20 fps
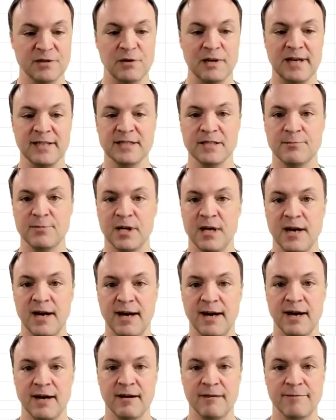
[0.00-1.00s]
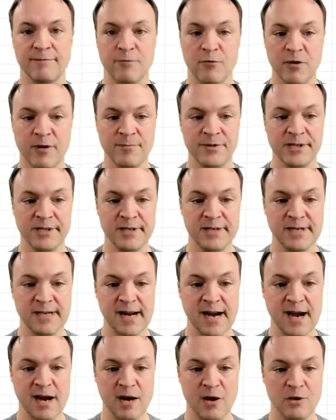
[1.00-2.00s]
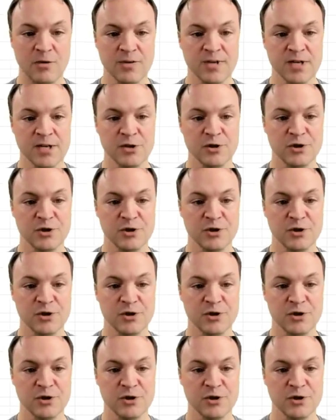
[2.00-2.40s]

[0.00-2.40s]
So let's apply a formula now